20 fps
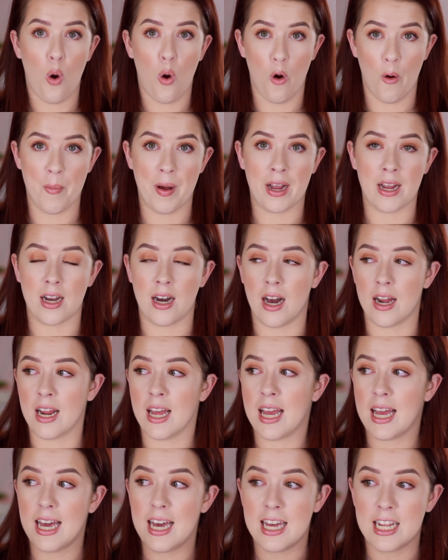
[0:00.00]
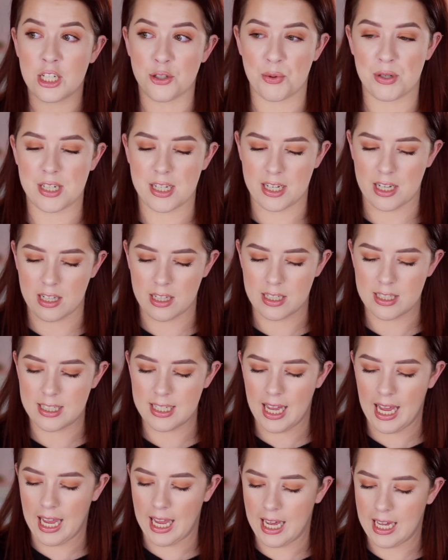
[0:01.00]
Oh my god, it is
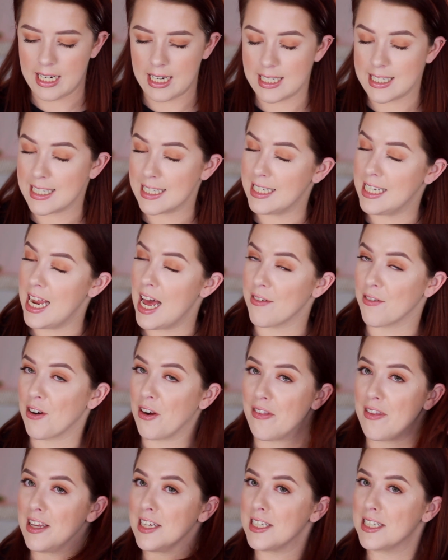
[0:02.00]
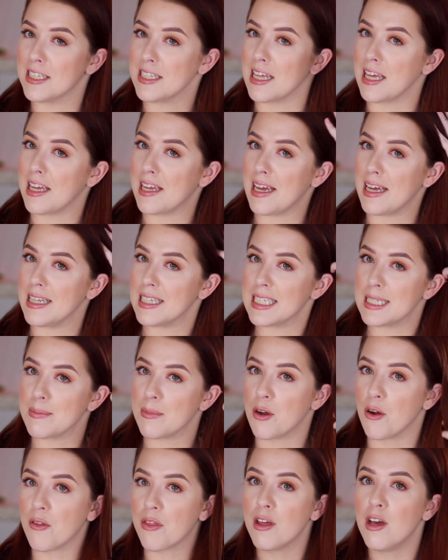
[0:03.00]
ridiculous, and it's never this sleek and
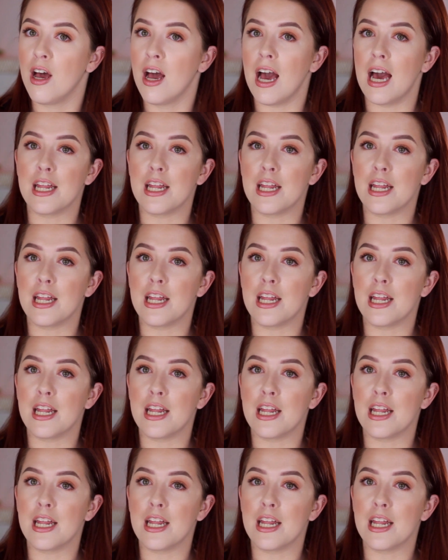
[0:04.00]
smooth.